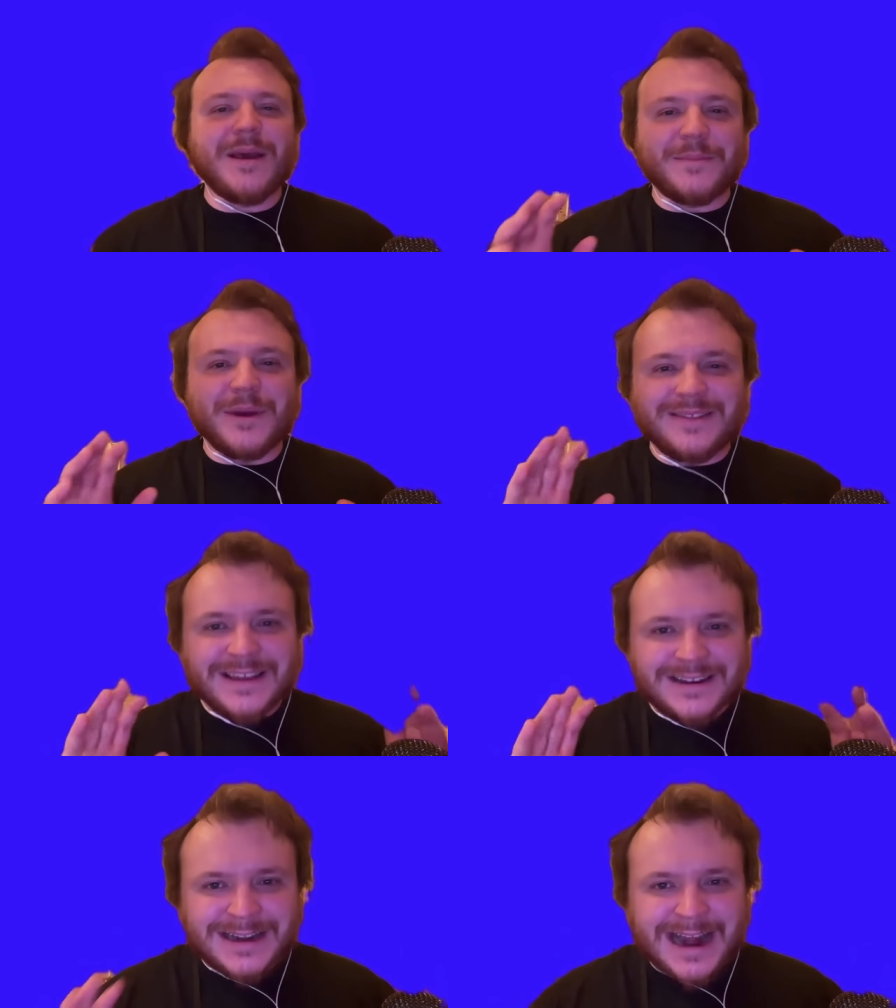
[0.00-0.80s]
but
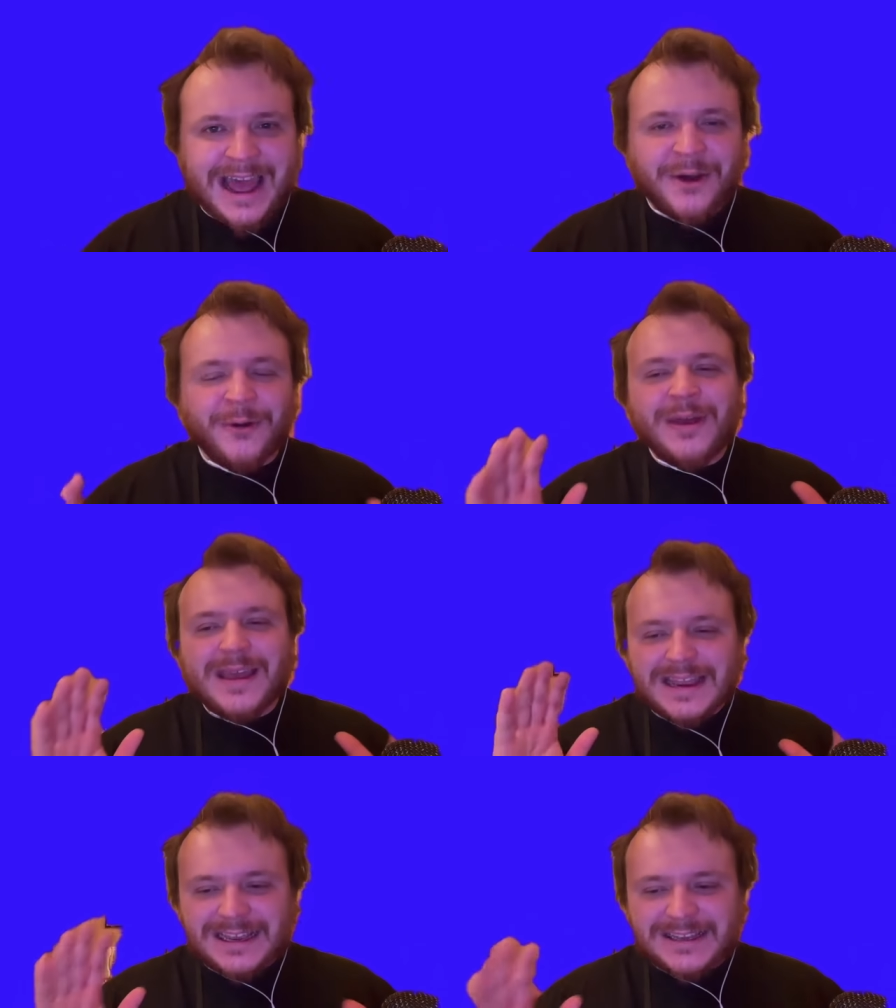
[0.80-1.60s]
that now
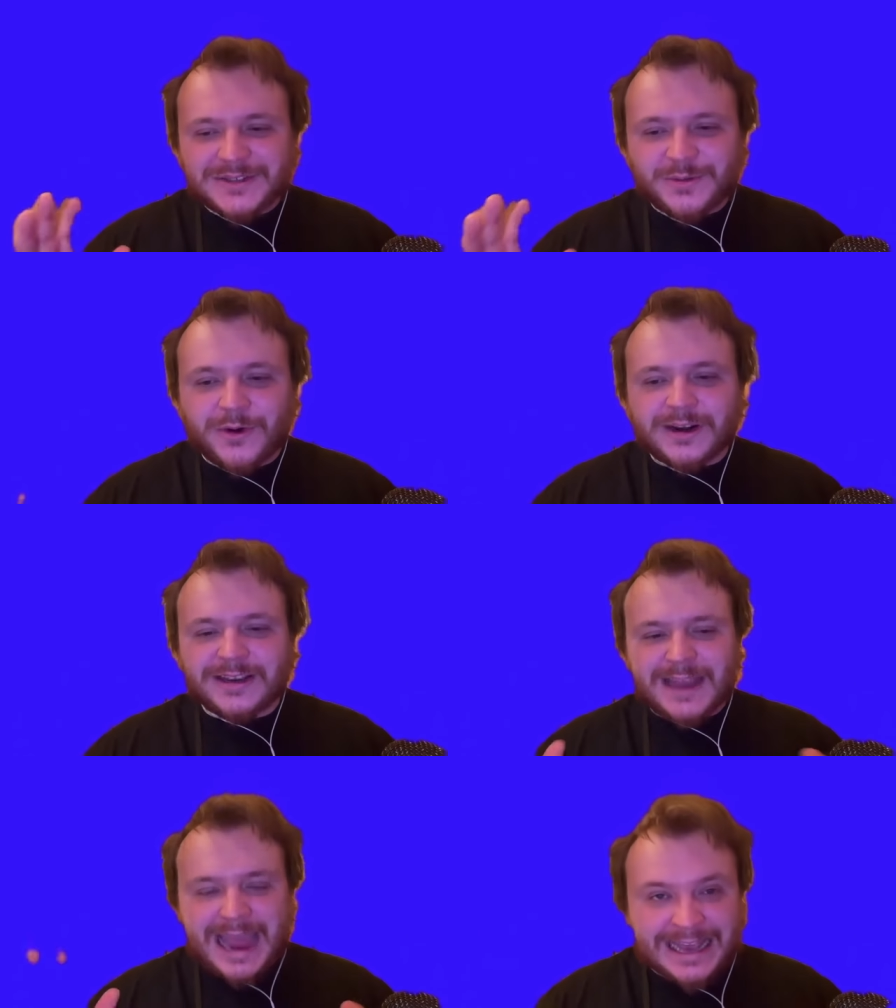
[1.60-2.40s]
he is
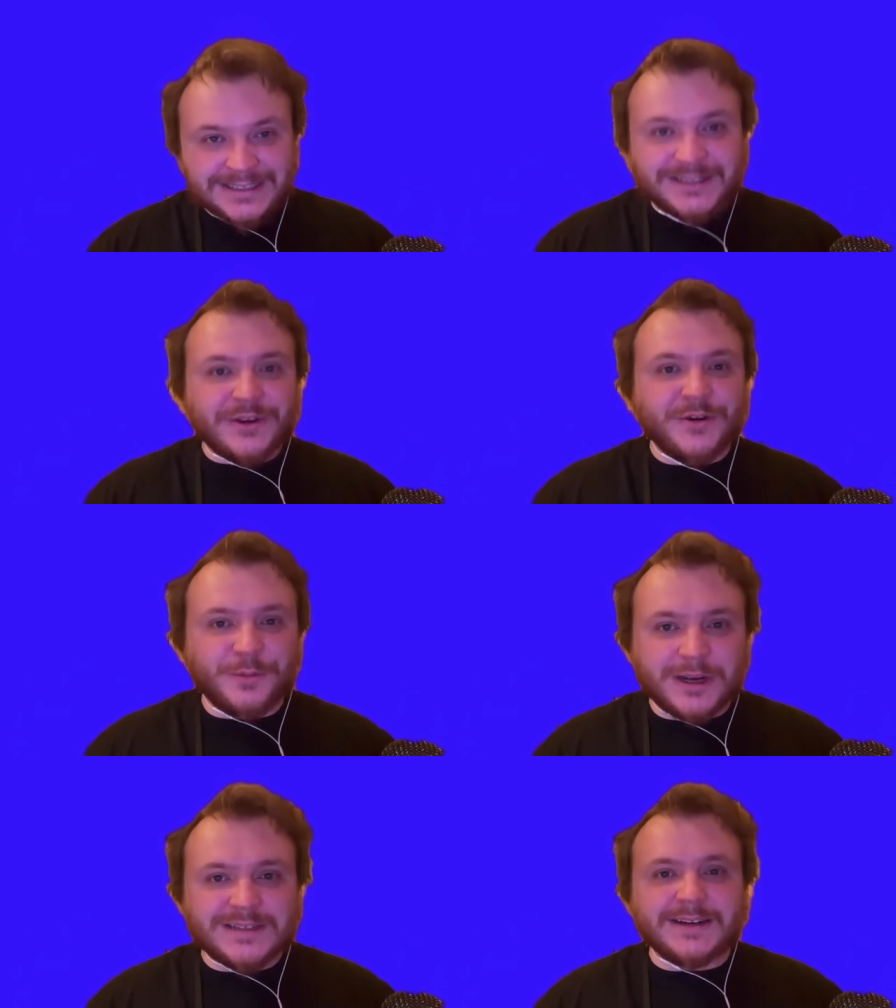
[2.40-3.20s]
wanting, as the new
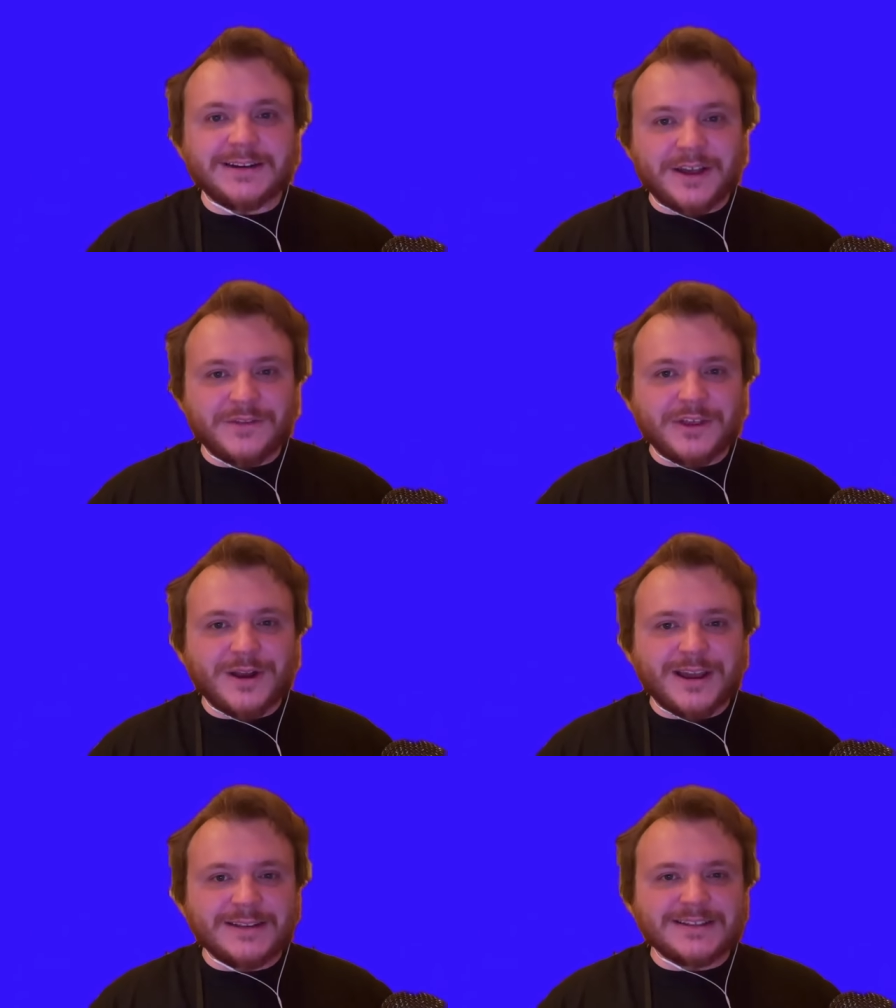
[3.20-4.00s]
president of the
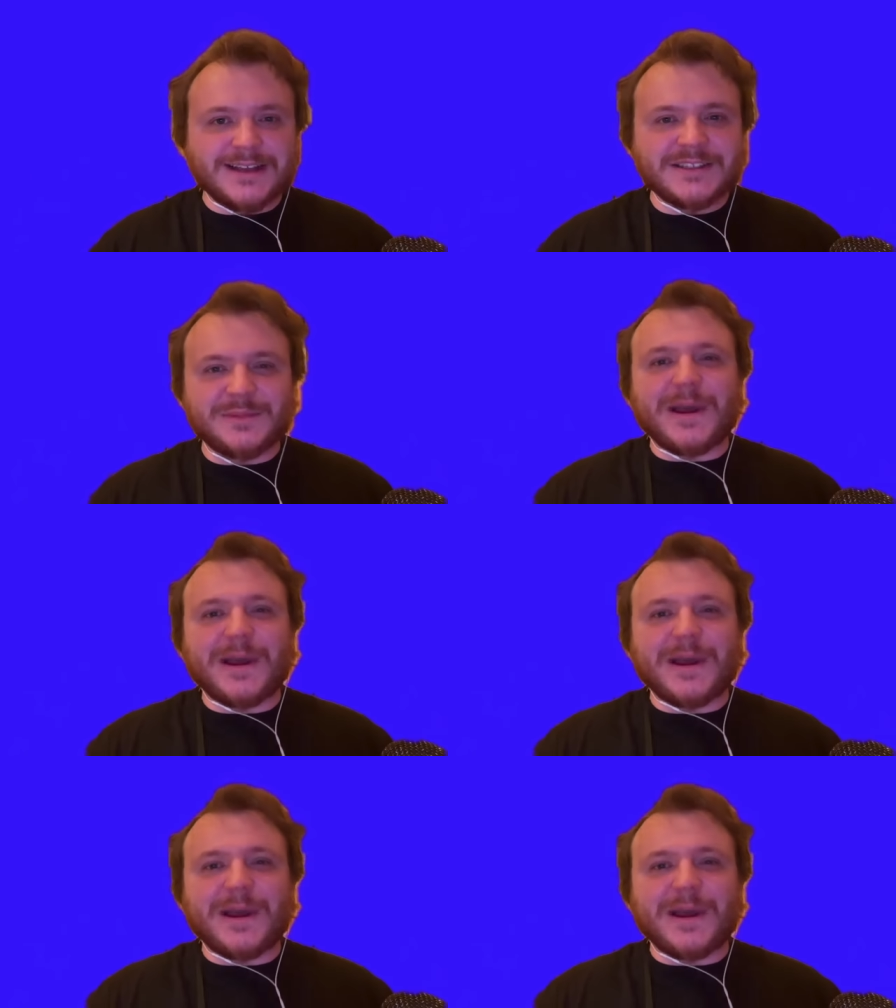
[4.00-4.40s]
United States.